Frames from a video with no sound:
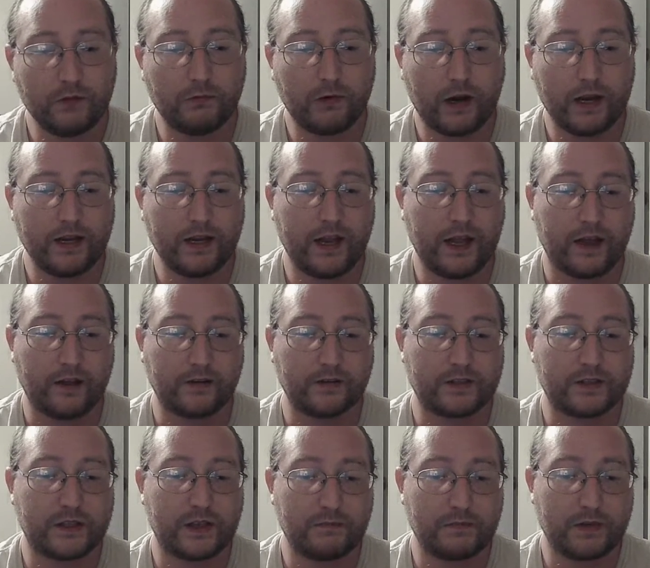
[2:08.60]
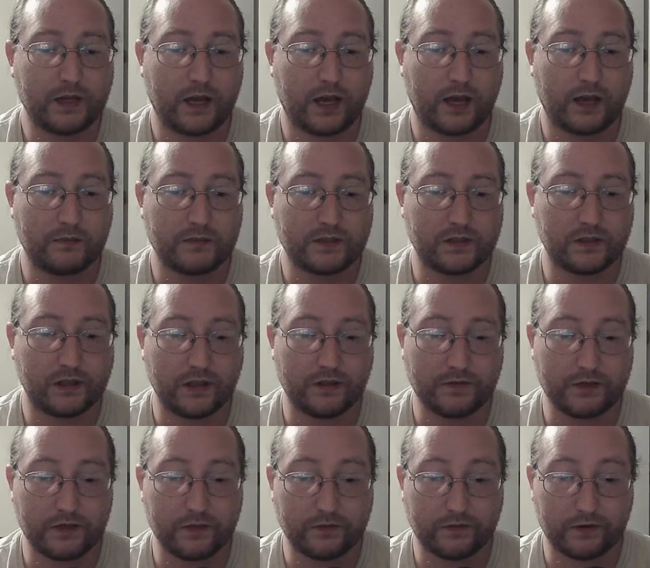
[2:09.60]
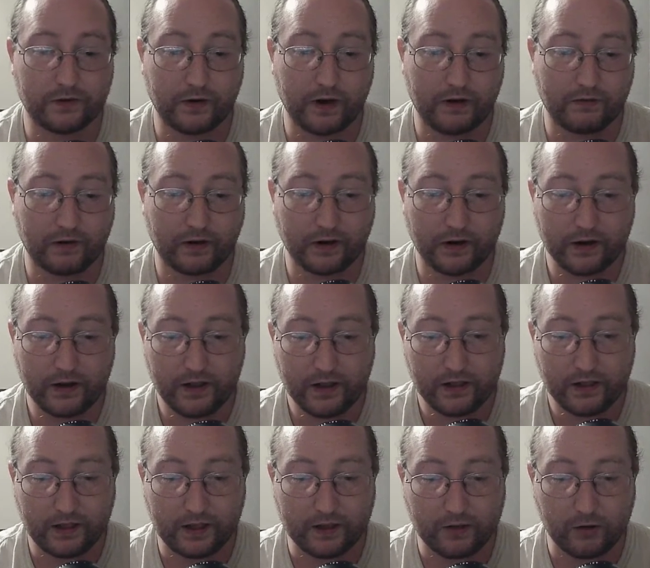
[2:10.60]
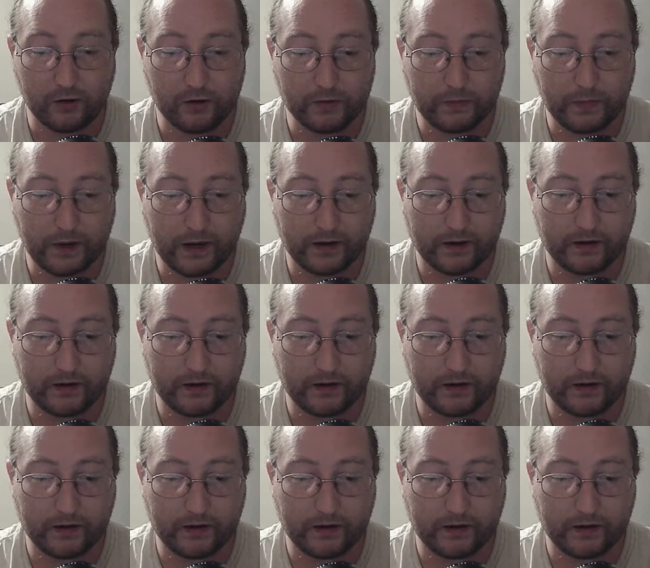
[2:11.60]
down sometimes leaves you forever, like old